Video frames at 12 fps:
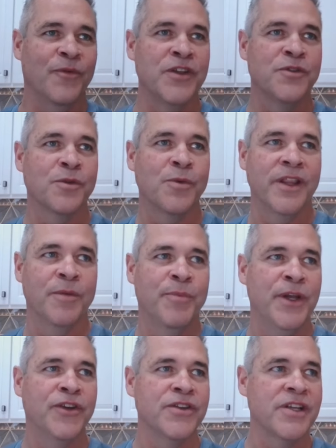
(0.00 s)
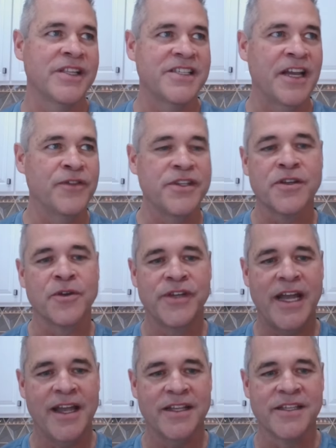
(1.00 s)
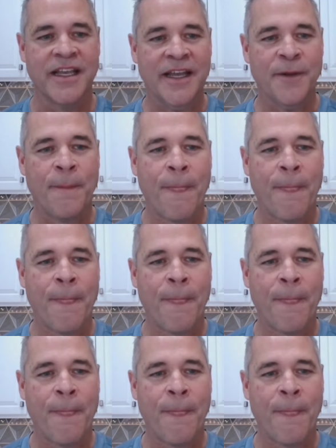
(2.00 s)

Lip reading: friends with one of the pitchers on the San Francisco Giants,